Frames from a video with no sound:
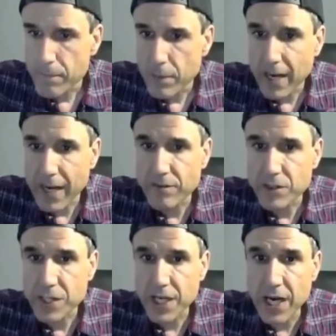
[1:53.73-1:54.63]
I have a
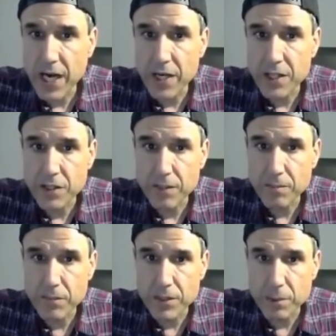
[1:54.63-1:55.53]
Xeon, it's
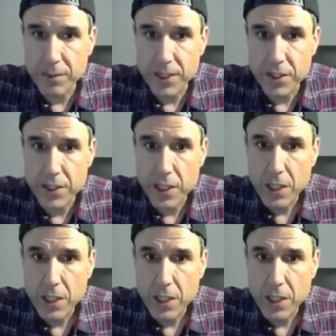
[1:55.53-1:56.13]
a beast.